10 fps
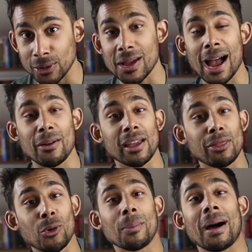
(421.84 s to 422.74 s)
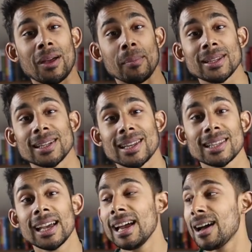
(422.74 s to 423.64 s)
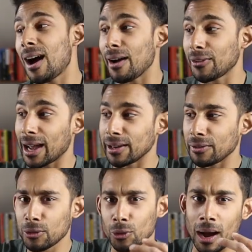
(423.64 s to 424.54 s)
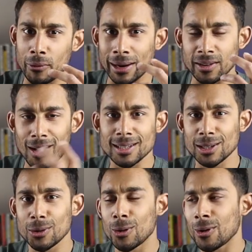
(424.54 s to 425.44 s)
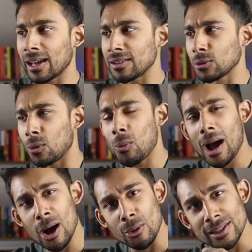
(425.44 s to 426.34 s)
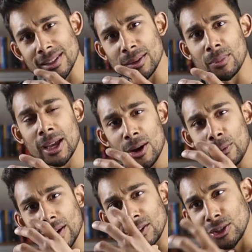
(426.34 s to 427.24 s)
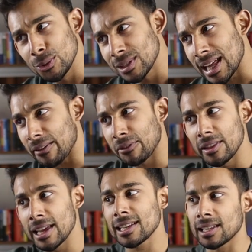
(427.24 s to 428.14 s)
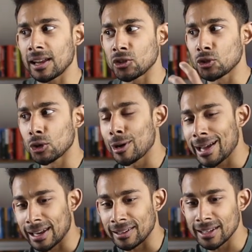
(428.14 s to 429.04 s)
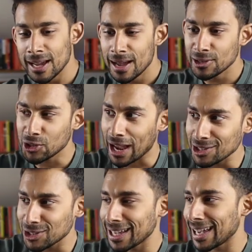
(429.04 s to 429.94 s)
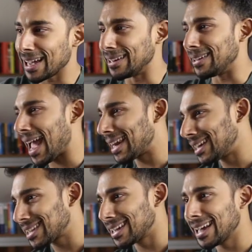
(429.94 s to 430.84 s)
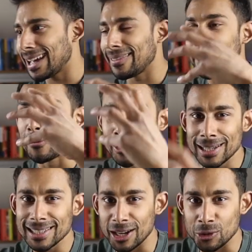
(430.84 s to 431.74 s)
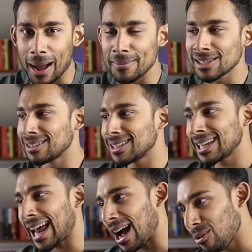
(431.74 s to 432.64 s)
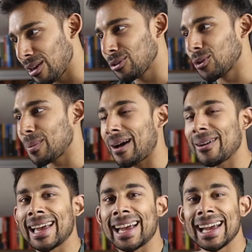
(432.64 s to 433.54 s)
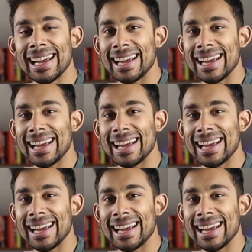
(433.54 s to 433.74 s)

So how they thought about their business. I've kind of thought, I read an article and I thought, wow, this could, we can use that for this. And I drew it and changed it and edited it and then researched what Amazon did, how they thought about it.